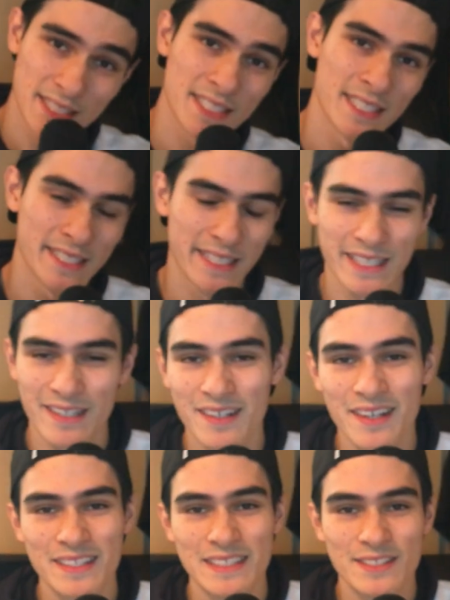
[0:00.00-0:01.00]
can get the
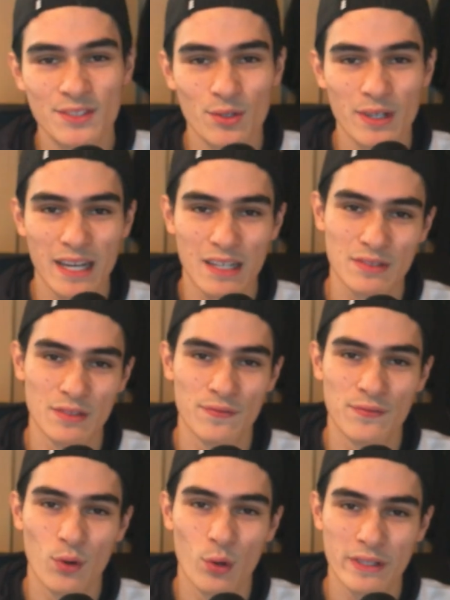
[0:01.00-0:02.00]
highly sought after
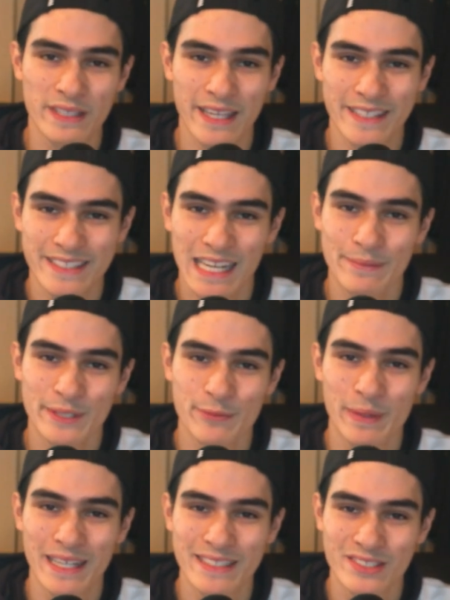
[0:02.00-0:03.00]
4K damage
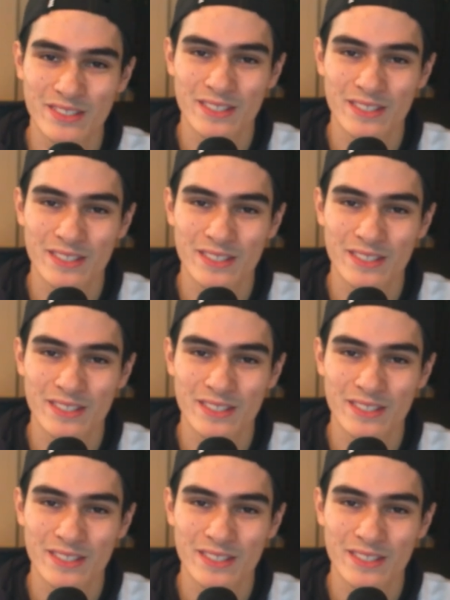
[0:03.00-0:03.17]
badge.